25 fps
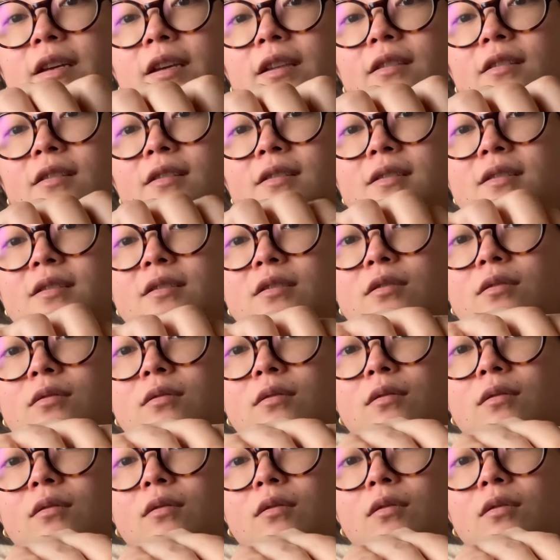like this
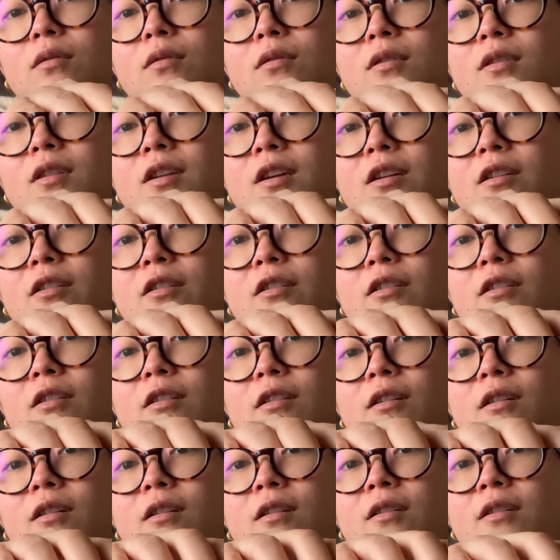
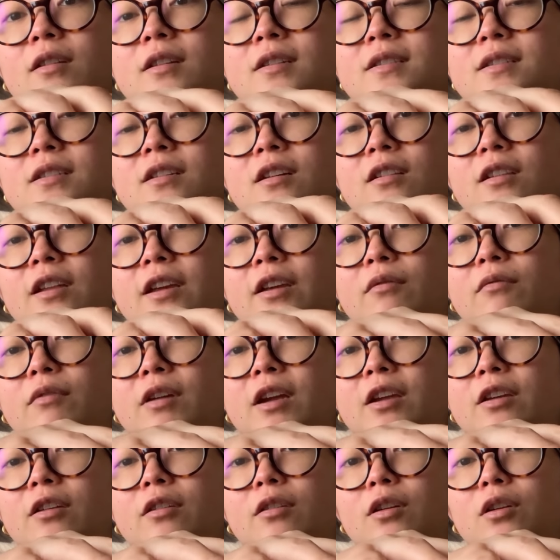thicker, it's not like
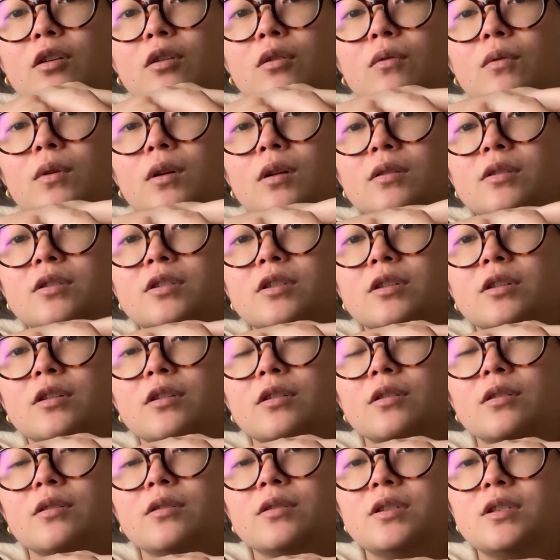regular
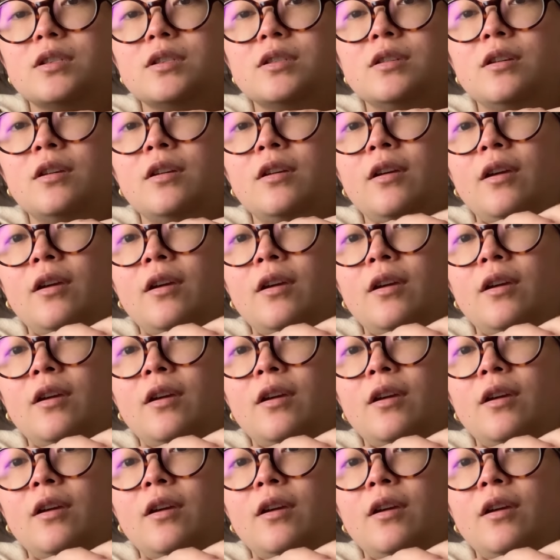quilters